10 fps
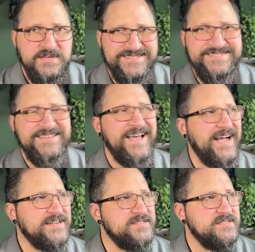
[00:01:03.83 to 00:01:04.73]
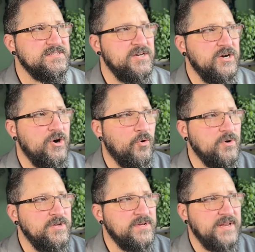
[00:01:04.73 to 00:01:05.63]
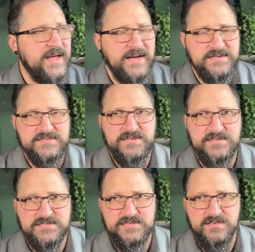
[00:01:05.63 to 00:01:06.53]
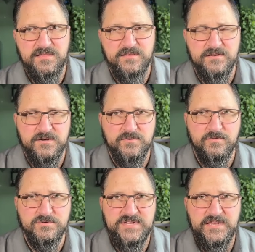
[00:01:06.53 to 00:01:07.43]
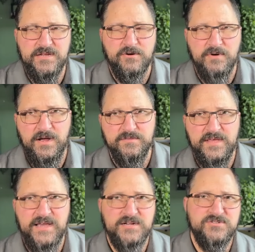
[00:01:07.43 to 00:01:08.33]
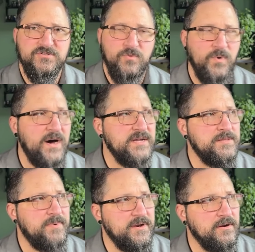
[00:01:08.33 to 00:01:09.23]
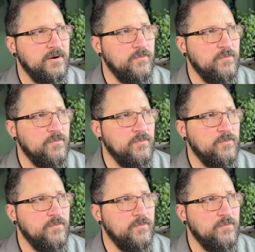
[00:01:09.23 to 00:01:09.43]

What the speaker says: Z axis, or you can access the rotating around the X or the Y, depending on